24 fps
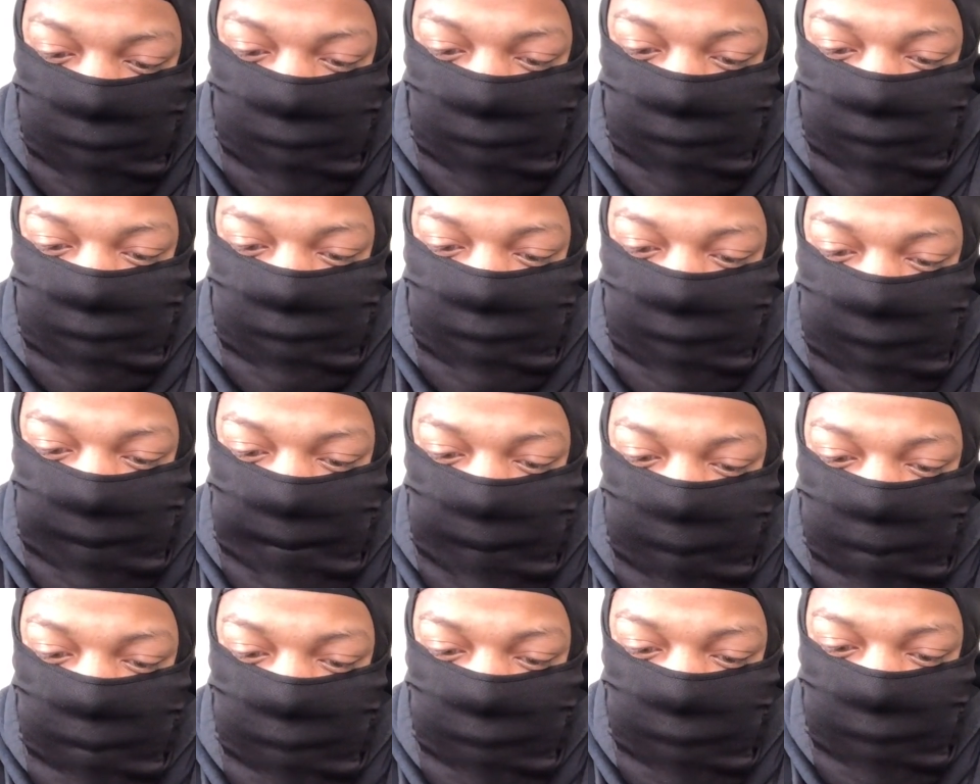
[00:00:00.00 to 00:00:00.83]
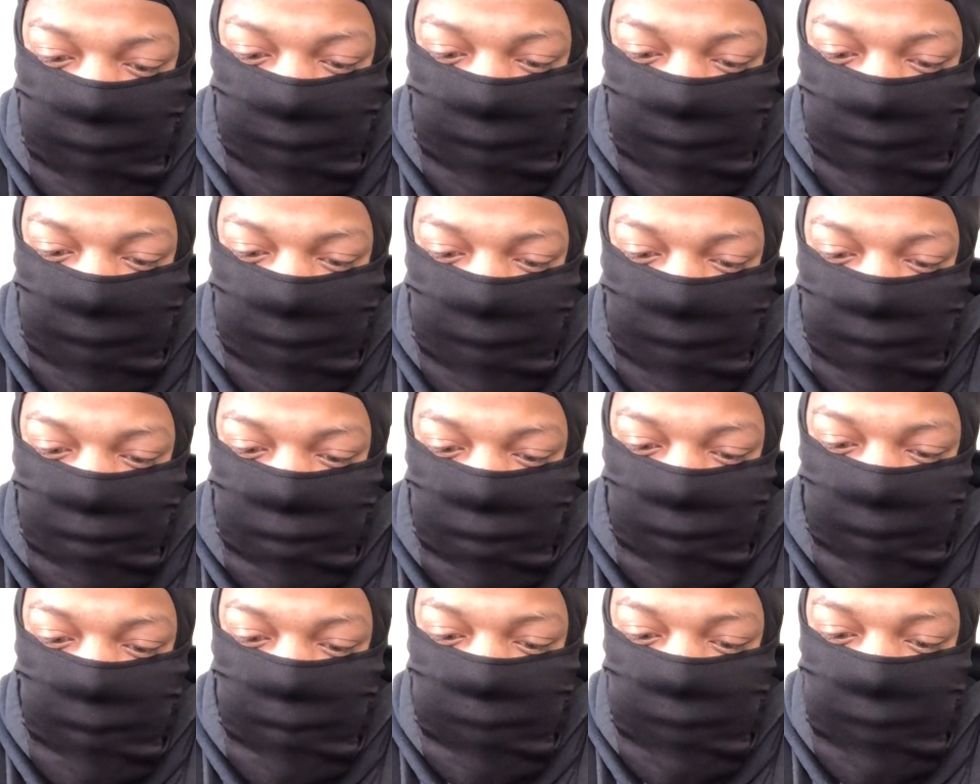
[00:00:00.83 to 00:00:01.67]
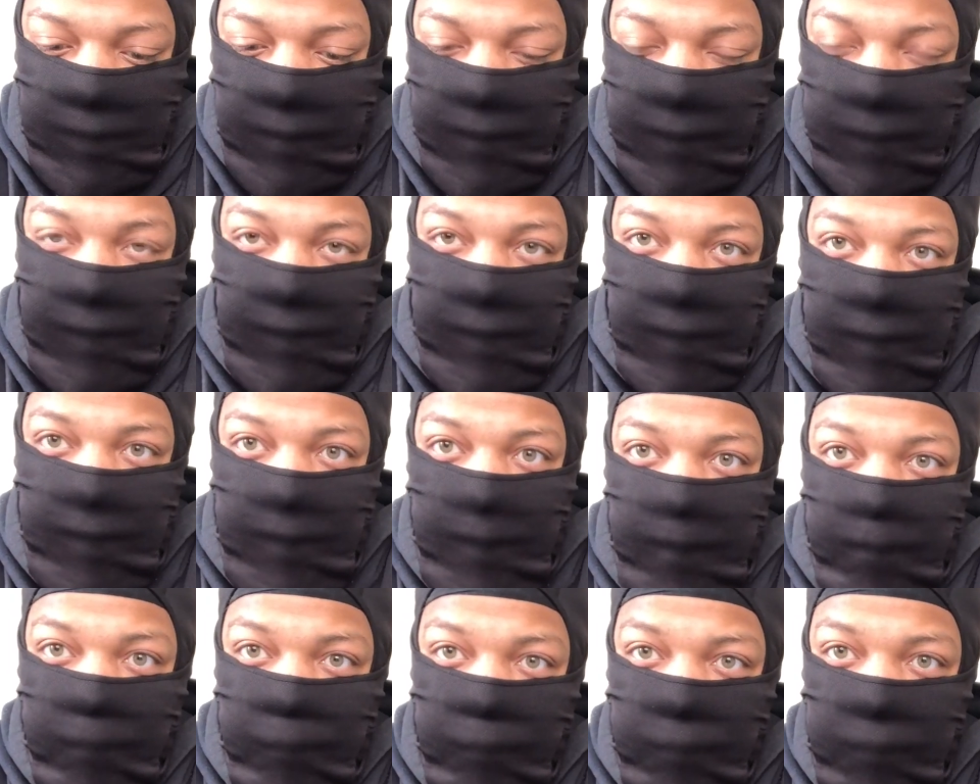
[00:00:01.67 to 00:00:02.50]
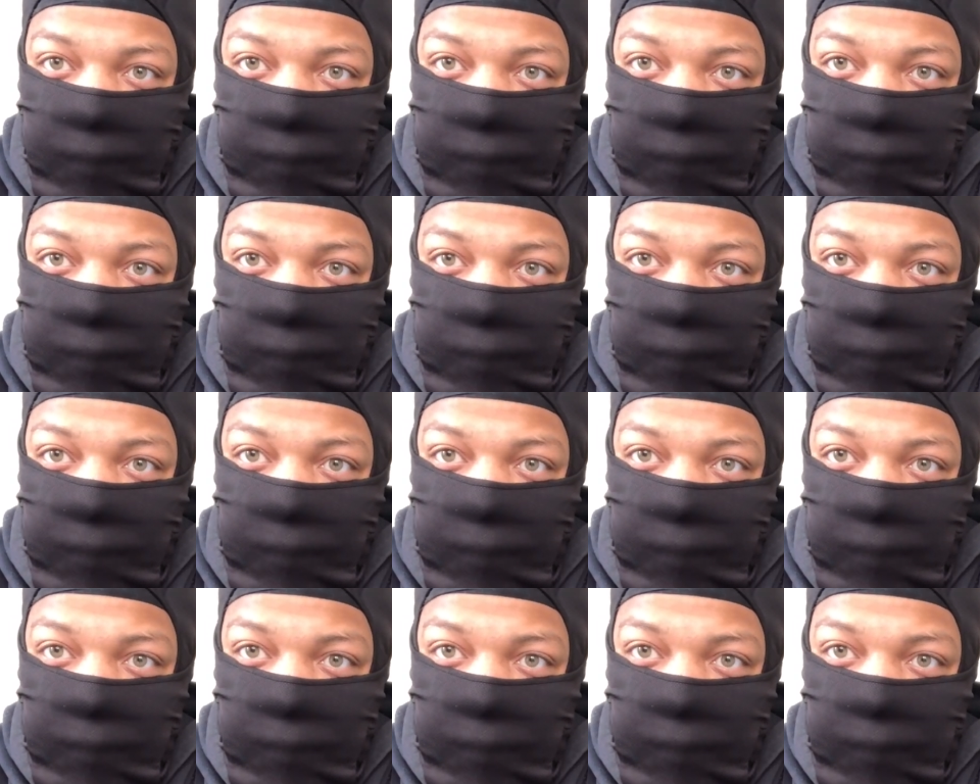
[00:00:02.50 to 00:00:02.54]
all the time on me. So I'll put that right here,